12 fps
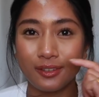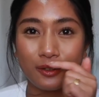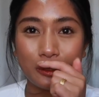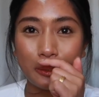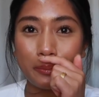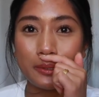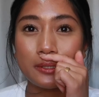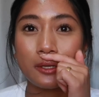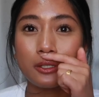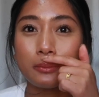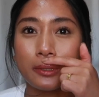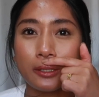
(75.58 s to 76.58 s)
your lip is
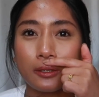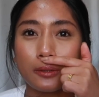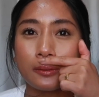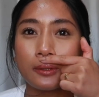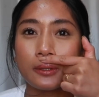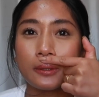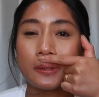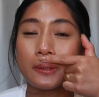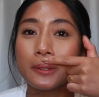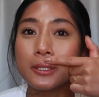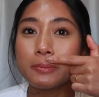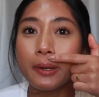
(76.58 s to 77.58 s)
called, but on
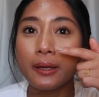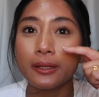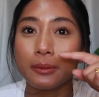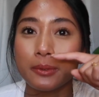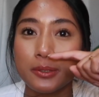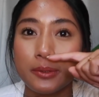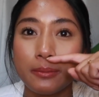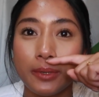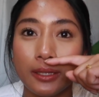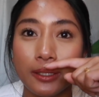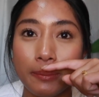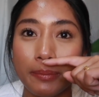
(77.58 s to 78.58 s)
this part, like between
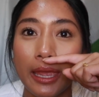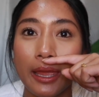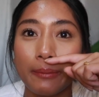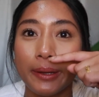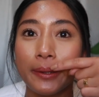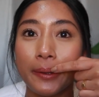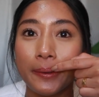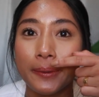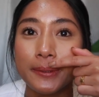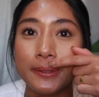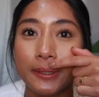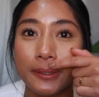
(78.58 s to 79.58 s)
my lip and my
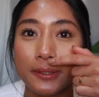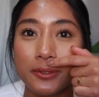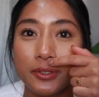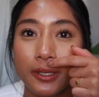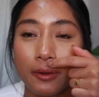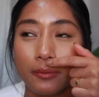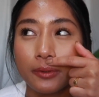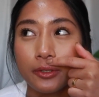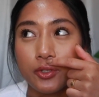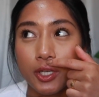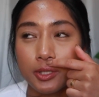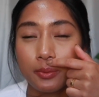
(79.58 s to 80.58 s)
nose, I usually get really
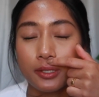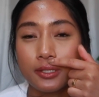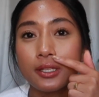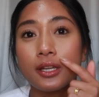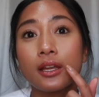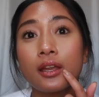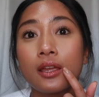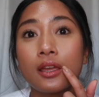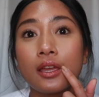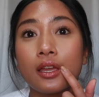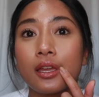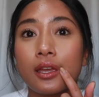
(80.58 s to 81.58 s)
dry spots there,
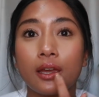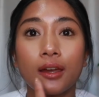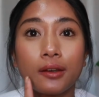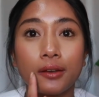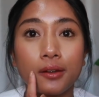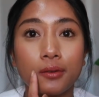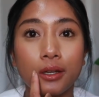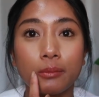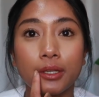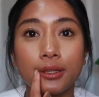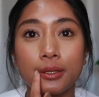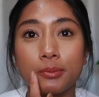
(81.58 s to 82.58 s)
and around
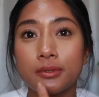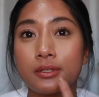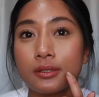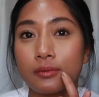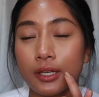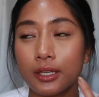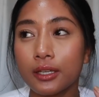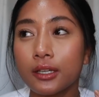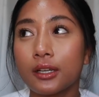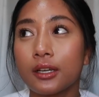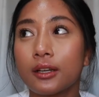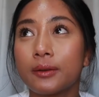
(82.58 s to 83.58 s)
my lips right
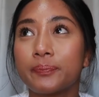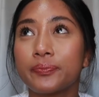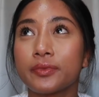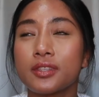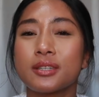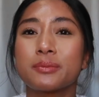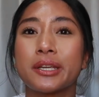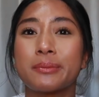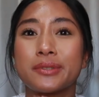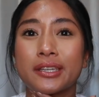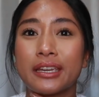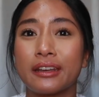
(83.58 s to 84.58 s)
here.
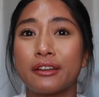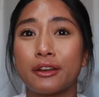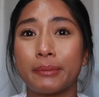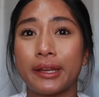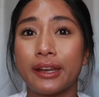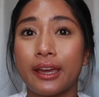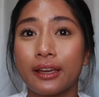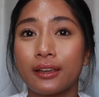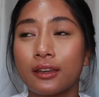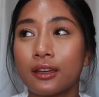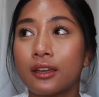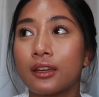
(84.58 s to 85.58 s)
Sometimes I get it on my
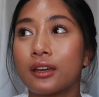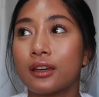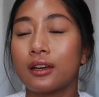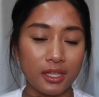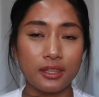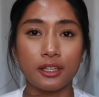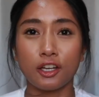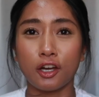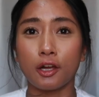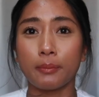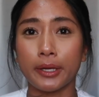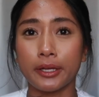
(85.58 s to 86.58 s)
neck, and then
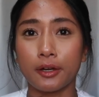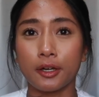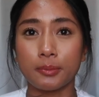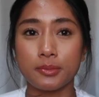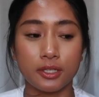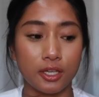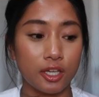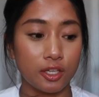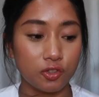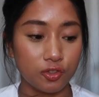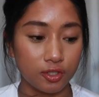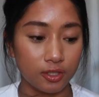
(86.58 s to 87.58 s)
on my arms
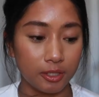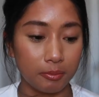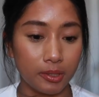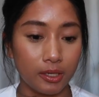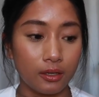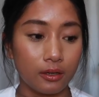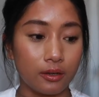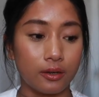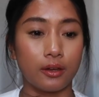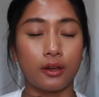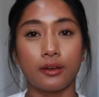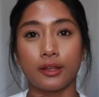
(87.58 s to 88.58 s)
occasionally, but
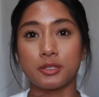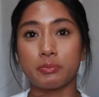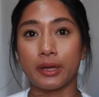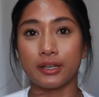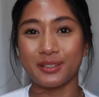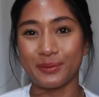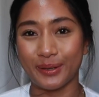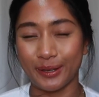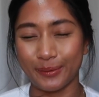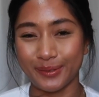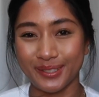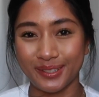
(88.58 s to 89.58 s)
not as bad as when
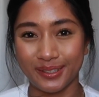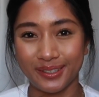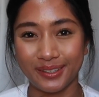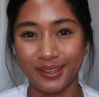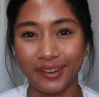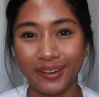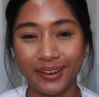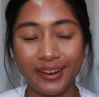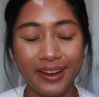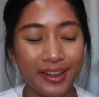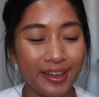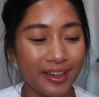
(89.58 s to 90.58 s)
I was younger.